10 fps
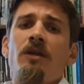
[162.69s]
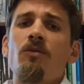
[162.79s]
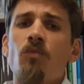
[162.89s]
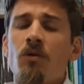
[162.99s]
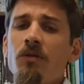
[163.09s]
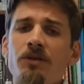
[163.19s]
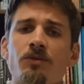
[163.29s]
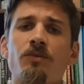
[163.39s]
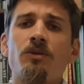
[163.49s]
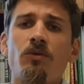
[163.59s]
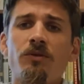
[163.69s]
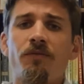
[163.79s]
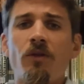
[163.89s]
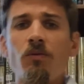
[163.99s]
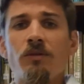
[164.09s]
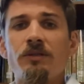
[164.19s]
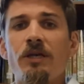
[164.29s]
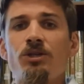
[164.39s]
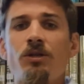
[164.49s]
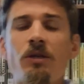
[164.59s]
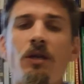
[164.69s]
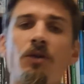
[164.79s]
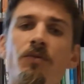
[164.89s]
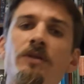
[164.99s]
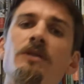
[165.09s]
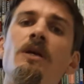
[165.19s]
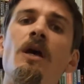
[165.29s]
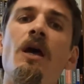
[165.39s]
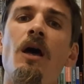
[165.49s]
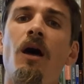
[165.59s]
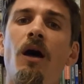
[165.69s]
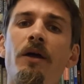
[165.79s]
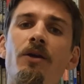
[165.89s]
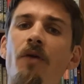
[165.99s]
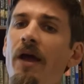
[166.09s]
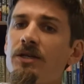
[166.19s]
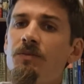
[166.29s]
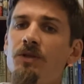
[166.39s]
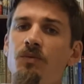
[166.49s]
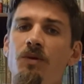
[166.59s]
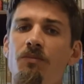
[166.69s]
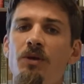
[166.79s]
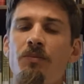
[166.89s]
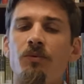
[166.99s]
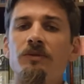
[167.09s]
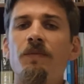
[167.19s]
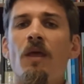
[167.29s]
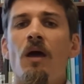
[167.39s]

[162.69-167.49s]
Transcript: in the world as a result of globalization and increased interaction between peoples.